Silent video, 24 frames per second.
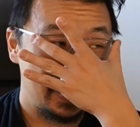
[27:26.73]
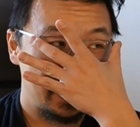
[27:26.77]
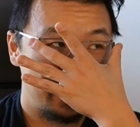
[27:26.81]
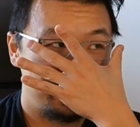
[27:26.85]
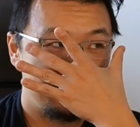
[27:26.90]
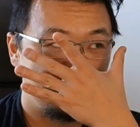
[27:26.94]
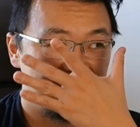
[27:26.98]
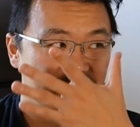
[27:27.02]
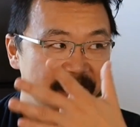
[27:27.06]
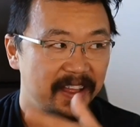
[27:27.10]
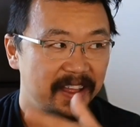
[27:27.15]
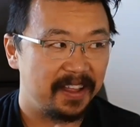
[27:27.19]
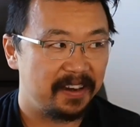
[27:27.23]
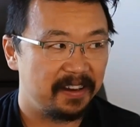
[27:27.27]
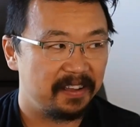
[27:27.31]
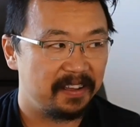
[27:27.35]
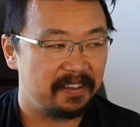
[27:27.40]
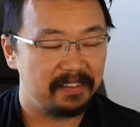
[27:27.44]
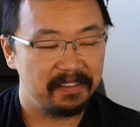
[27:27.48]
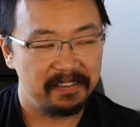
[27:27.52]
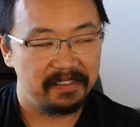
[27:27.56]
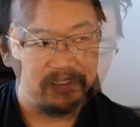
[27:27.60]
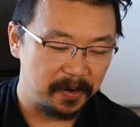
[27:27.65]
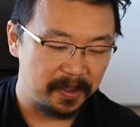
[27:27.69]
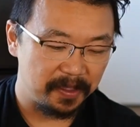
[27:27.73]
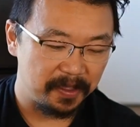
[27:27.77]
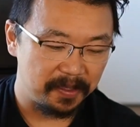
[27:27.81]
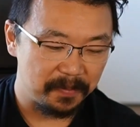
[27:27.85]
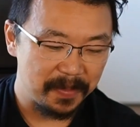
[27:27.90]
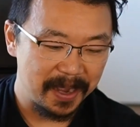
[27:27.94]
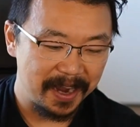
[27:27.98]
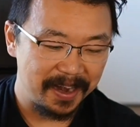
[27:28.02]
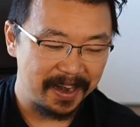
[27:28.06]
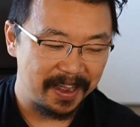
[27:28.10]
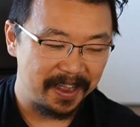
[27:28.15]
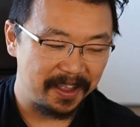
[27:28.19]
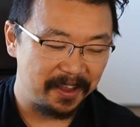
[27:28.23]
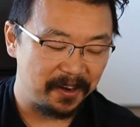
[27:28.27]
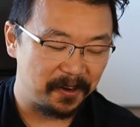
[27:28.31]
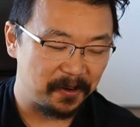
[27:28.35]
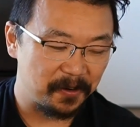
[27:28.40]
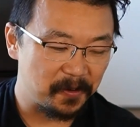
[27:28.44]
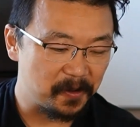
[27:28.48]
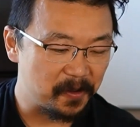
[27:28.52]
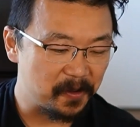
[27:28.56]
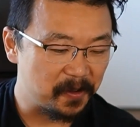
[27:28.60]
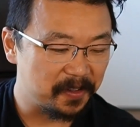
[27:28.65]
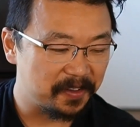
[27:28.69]
and then with my
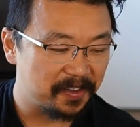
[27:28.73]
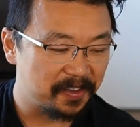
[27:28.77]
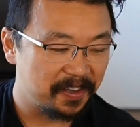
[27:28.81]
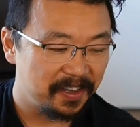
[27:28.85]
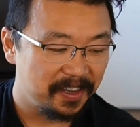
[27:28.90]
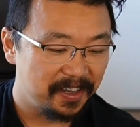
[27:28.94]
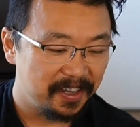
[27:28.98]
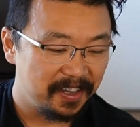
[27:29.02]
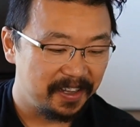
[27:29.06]
9-year-old,